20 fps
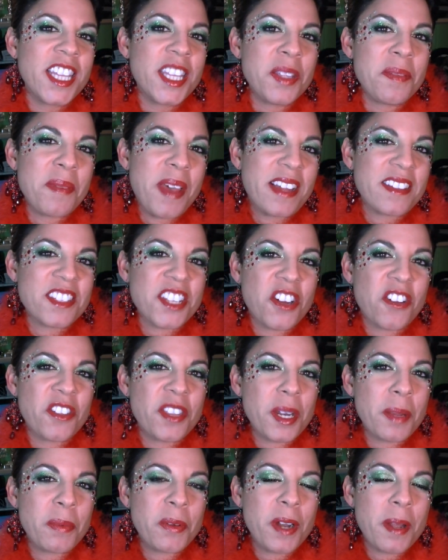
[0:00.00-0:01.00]
the mascara
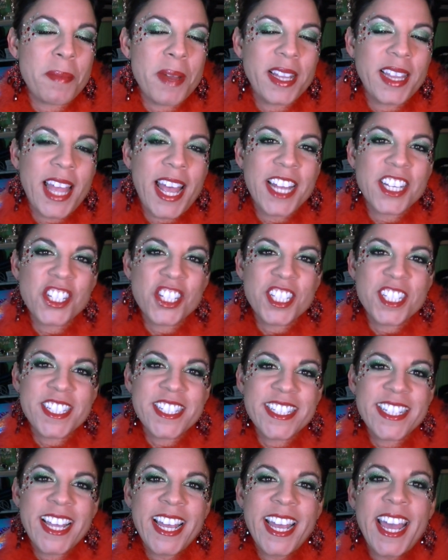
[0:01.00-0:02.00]
that I put on my
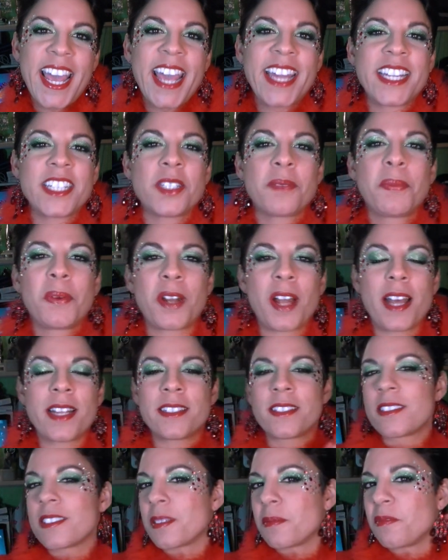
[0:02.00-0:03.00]
lashes. And I did put
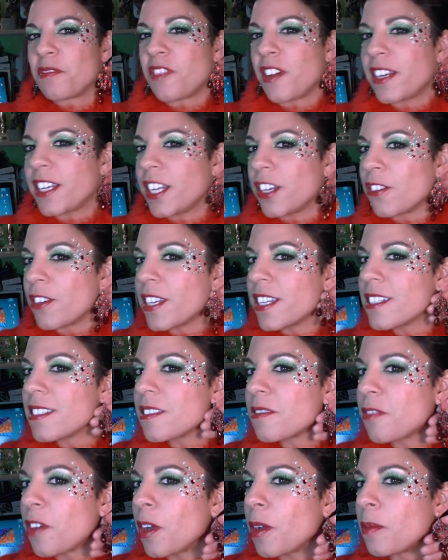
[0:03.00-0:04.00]
on some fun
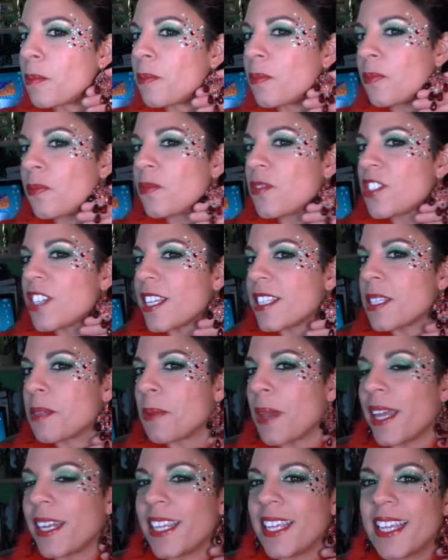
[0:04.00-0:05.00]
earrings from
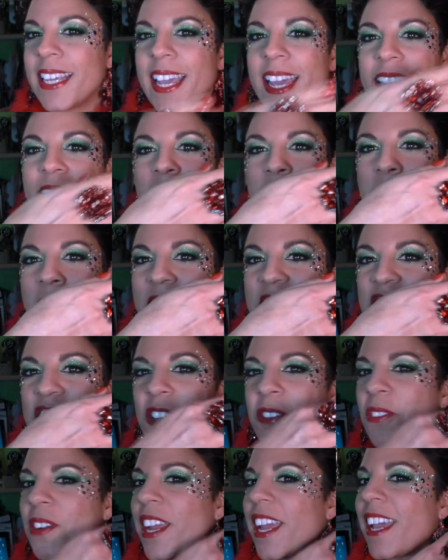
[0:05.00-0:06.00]
JCPenney and a
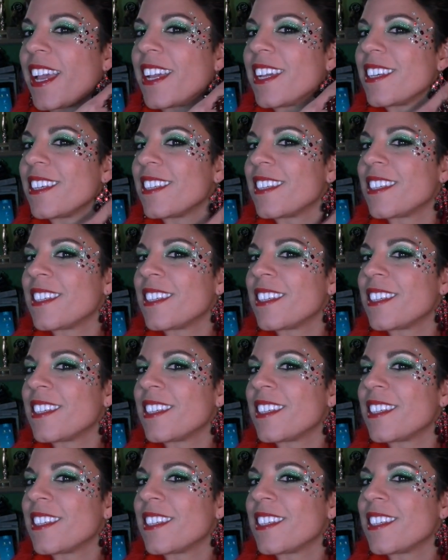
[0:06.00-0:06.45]
matching ring.